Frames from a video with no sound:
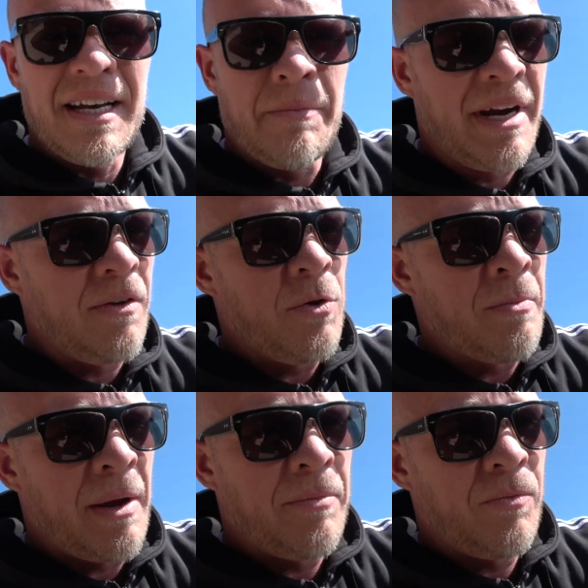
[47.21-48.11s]
Now, many of you
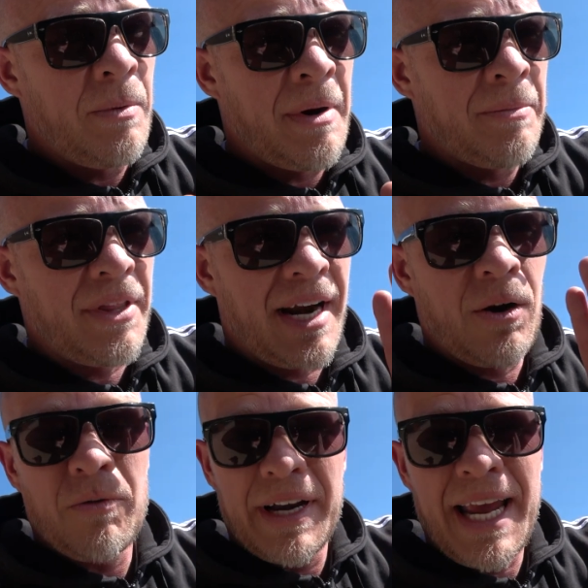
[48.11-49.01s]
might remember that I
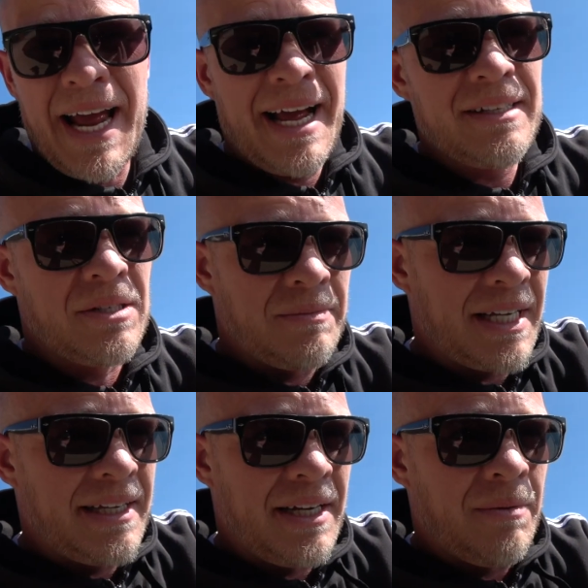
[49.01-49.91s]
already had some
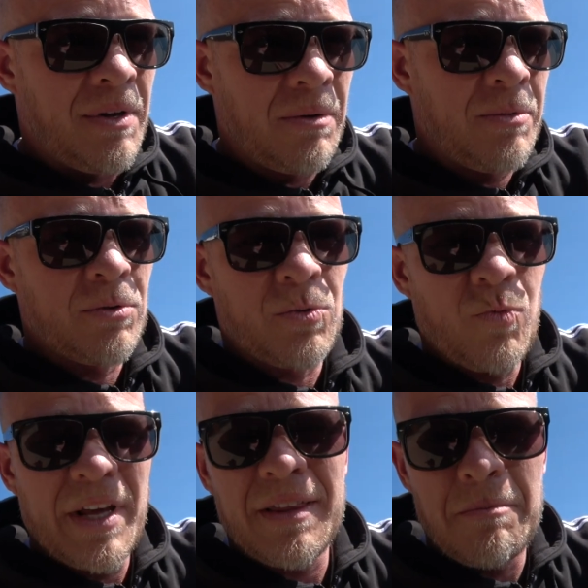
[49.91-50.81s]
titanium lug bolts
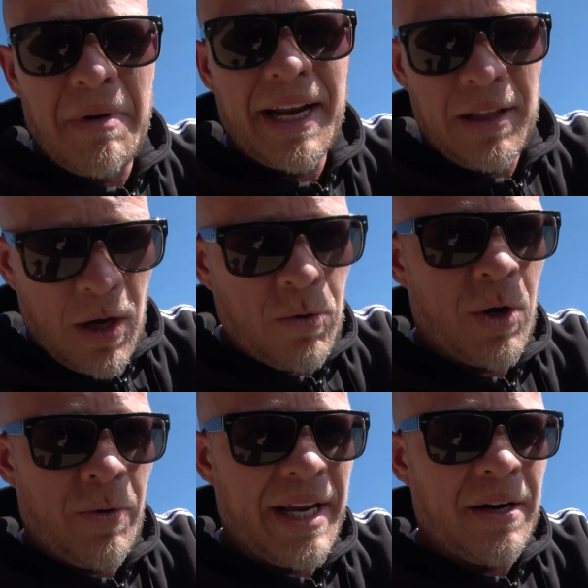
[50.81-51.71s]
with my
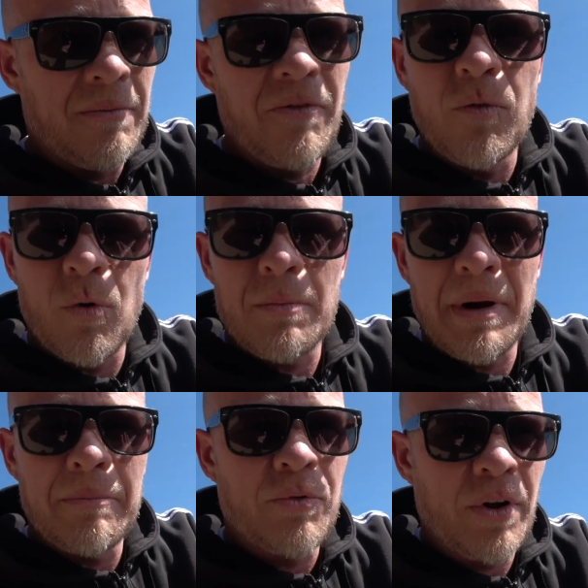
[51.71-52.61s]
logo in them for
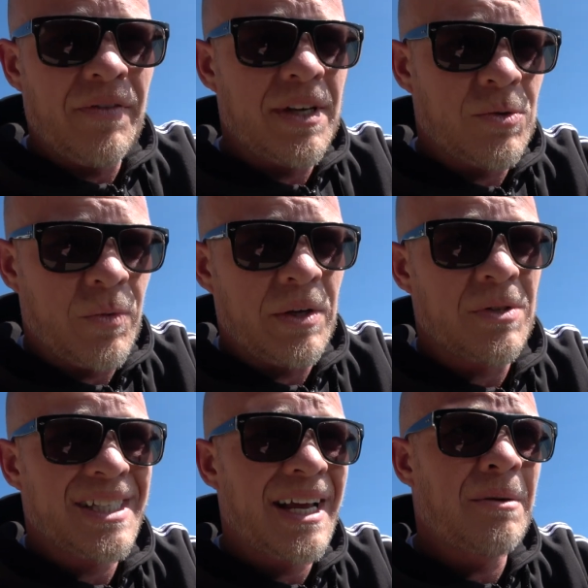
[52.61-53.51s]
my previous
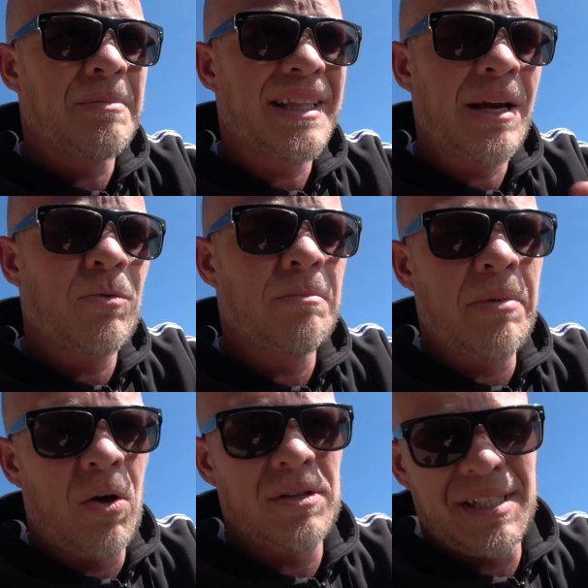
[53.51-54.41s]
wheel setup, but they were
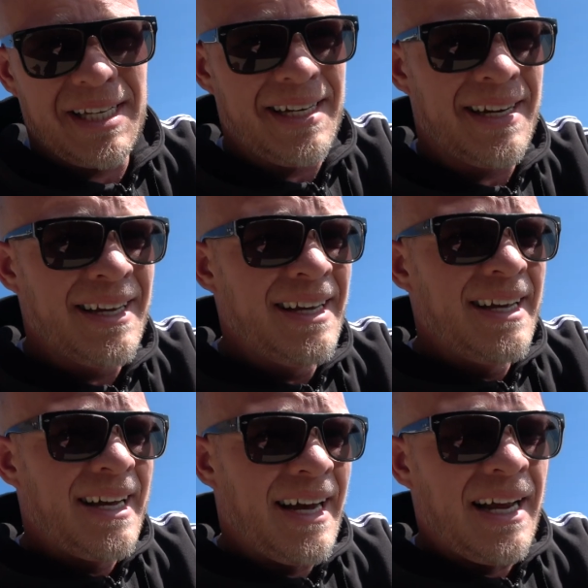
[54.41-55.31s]
ball seed
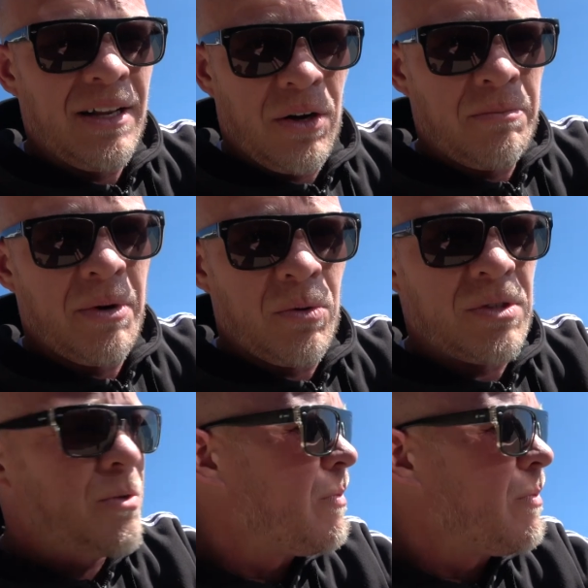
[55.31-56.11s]
lug bolts.